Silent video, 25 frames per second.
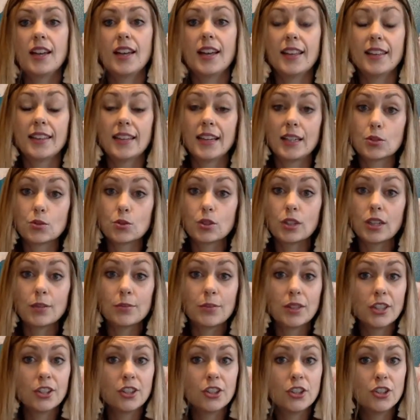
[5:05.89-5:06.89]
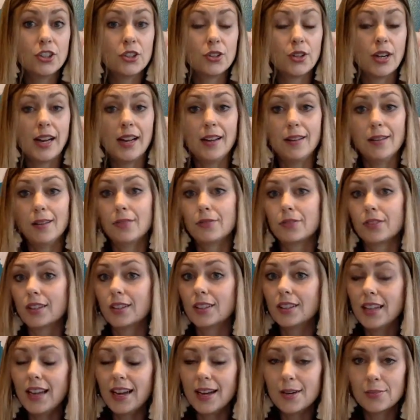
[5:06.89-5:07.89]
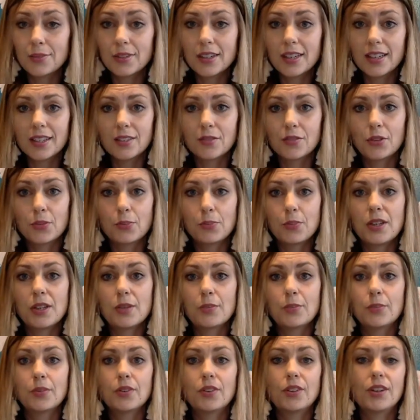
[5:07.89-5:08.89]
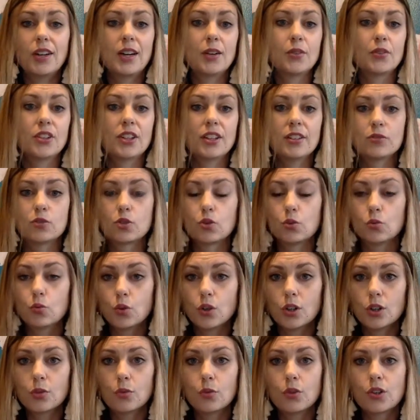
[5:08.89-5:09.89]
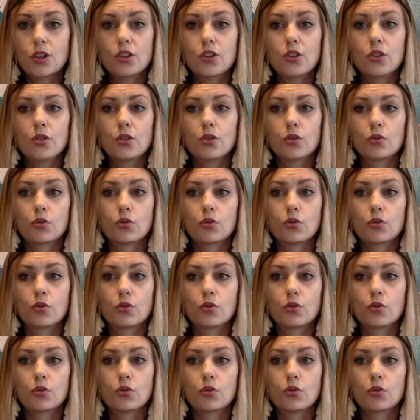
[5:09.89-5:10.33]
And that's what I'm here to do. I love collaborating with people. I would love to work with you.